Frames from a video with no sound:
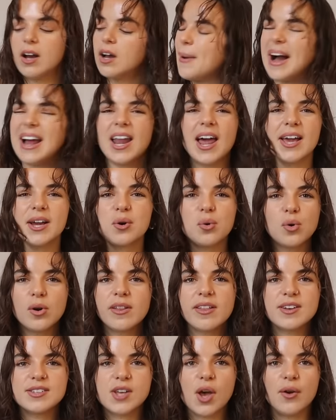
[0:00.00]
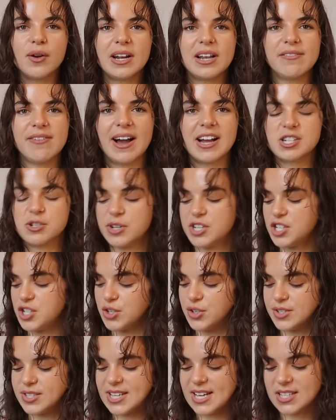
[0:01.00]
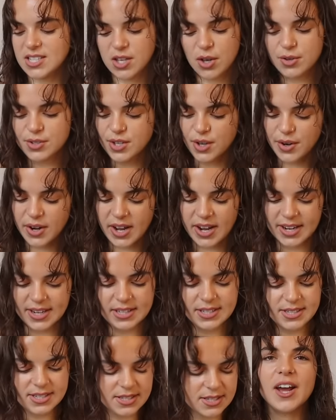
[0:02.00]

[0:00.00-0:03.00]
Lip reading: But I like all of those Oakley factory shoes. They're so, so nice.